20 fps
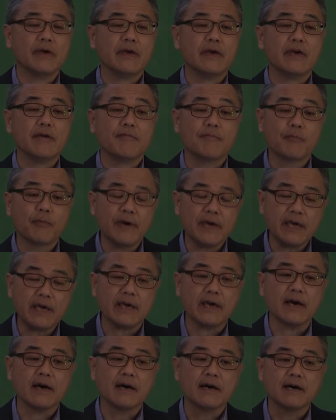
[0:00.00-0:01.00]
if
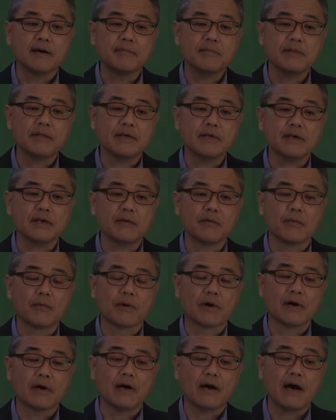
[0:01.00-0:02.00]
we
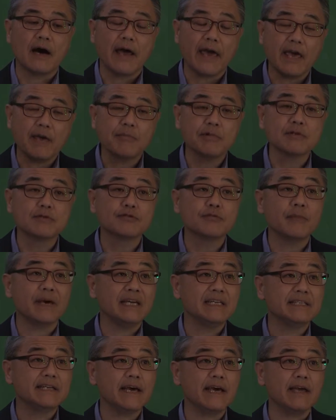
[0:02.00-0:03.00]
are able to
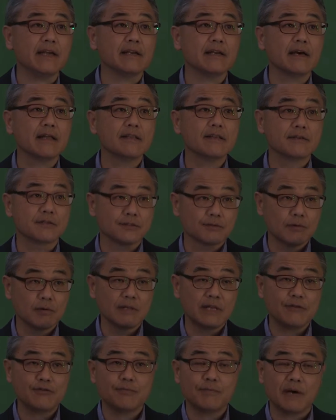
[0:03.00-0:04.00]
maintain the school
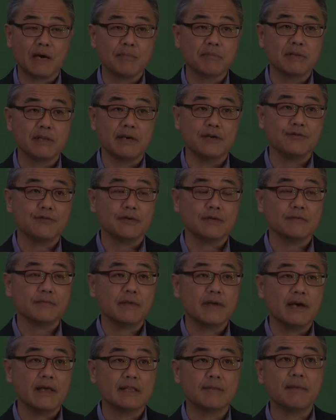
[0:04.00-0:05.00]
age population
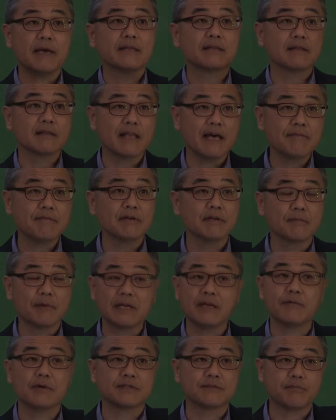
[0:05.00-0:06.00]
and at the level when
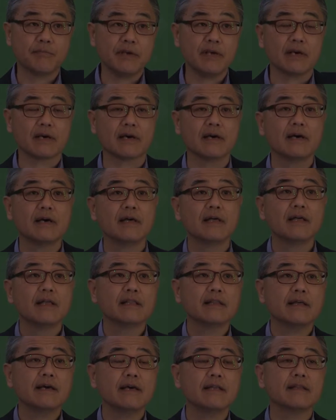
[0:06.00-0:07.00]
it was peak,
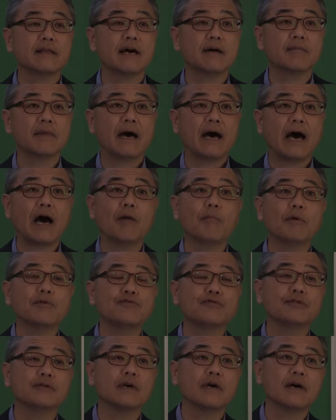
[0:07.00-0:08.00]
then how
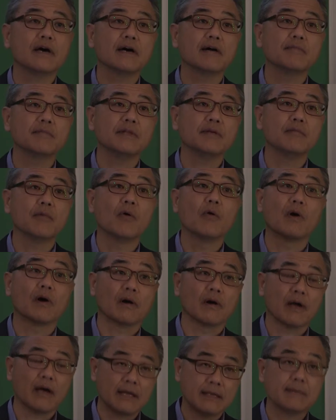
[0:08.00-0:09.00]
much
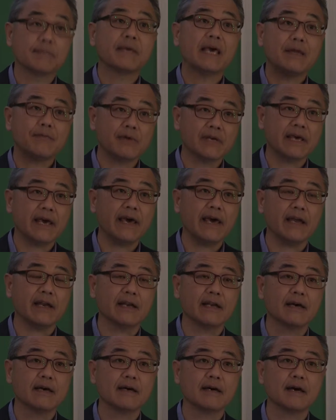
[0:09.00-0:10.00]
more can we gain
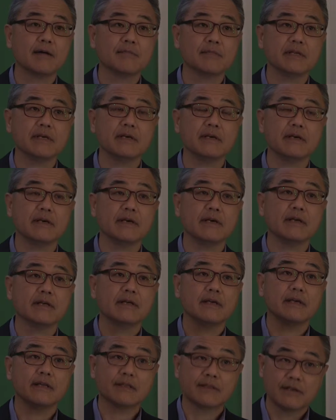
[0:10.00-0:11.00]

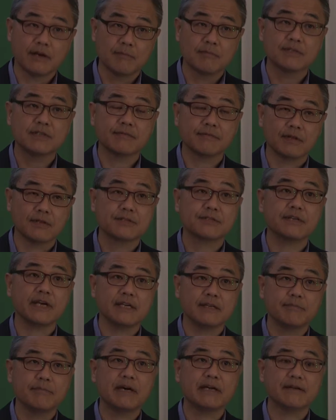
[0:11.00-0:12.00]
in terms of the
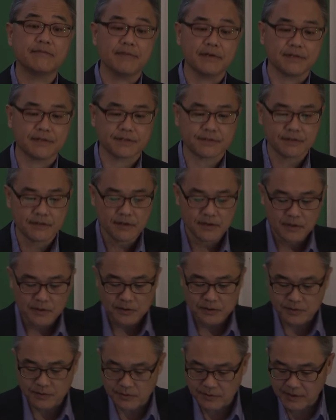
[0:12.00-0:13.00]
state benefits?
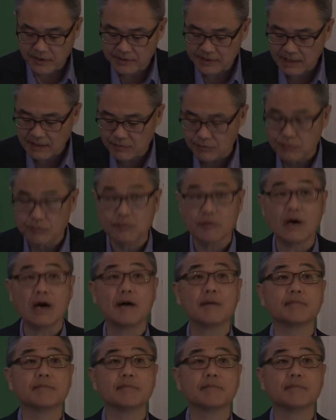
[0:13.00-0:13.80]
So these are two